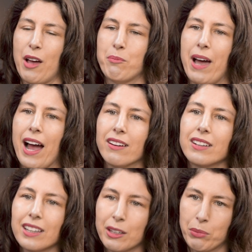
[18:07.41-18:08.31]

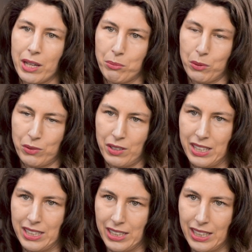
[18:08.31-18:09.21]
apparently people
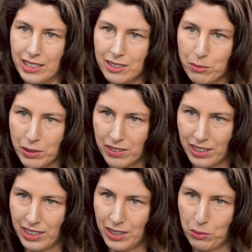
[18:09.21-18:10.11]
seeking
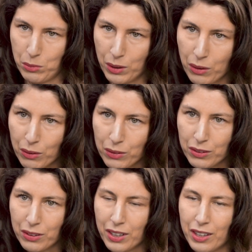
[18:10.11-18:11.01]
intimacy in the world